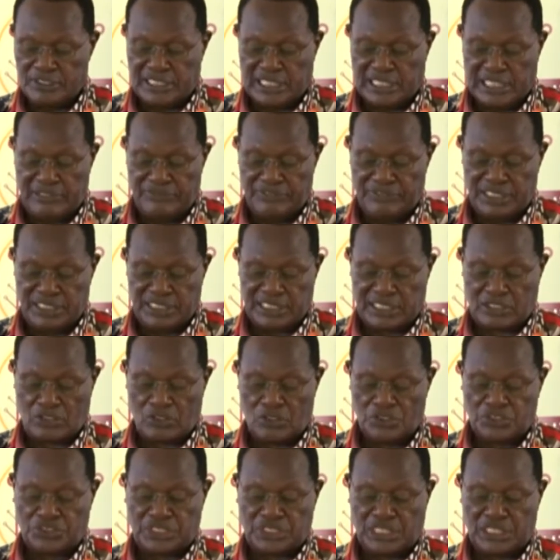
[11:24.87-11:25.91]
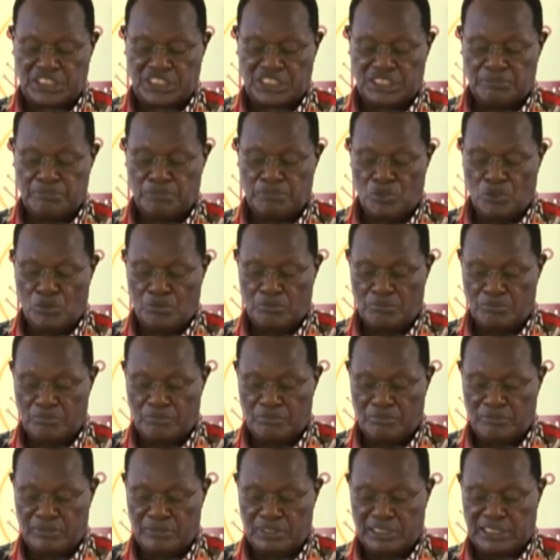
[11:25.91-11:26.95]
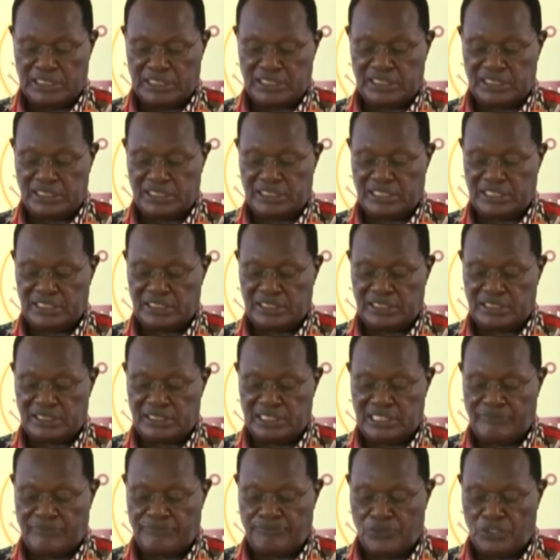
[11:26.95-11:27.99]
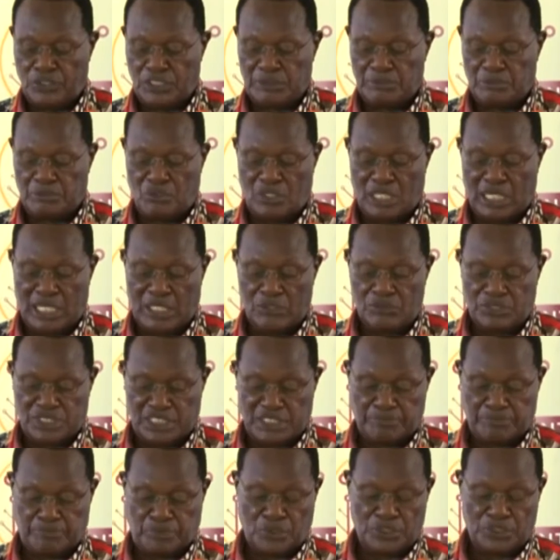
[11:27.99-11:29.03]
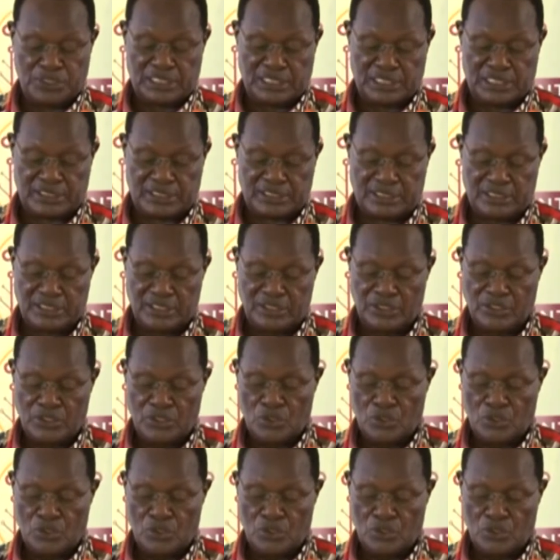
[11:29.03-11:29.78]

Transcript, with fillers: driving the construction boom that is the, the affordable housing projects